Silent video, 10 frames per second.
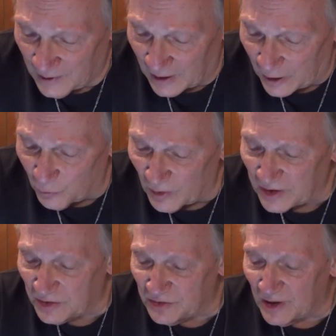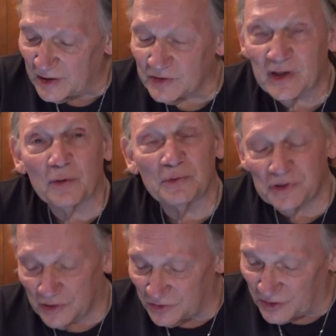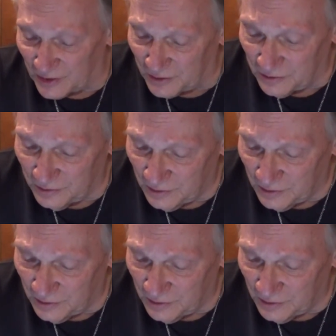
I recognized I was a sinner.